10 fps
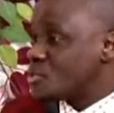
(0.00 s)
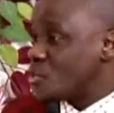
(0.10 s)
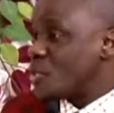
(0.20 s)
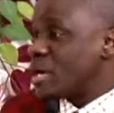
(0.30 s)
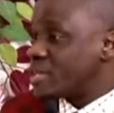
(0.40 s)

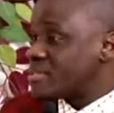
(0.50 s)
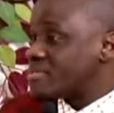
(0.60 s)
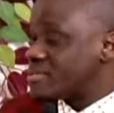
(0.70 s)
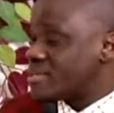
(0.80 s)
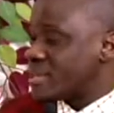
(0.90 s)
So at
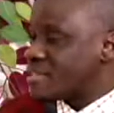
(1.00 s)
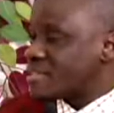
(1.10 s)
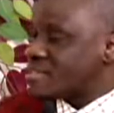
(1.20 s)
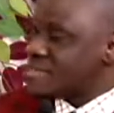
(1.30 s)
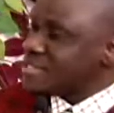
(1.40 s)

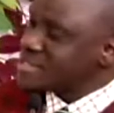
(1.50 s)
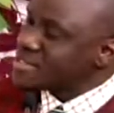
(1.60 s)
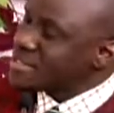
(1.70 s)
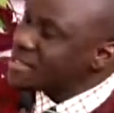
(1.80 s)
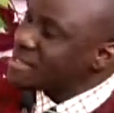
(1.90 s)

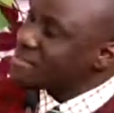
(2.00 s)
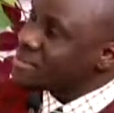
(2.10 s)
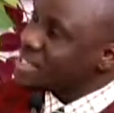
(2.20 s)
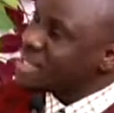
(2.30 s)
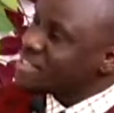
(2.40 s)

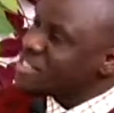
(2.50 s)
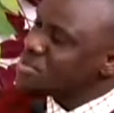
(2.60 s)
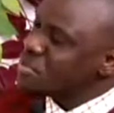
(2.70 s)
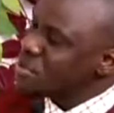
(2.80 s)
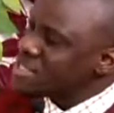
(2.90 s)
this
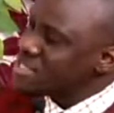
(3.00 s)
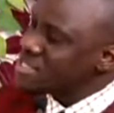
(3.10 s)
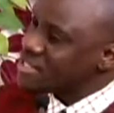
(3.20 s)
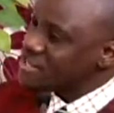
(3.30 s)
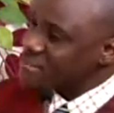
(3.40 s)
point,
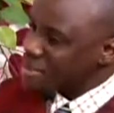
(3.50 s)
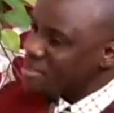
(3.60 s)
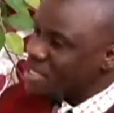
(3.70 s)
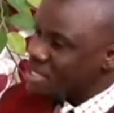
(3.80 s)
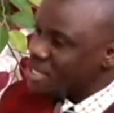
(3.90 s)
they
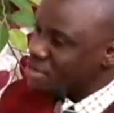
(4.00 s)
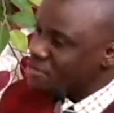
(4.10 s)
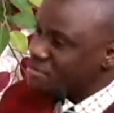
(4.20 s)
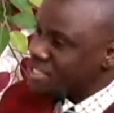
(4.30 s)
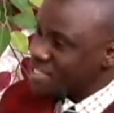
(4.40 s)
made a lot
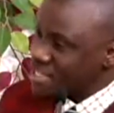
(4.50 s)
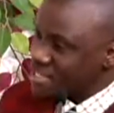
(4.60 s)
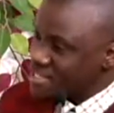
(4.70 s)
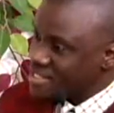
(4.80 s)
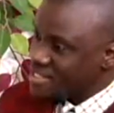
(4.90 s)
of
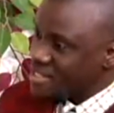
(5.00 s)
mistakes.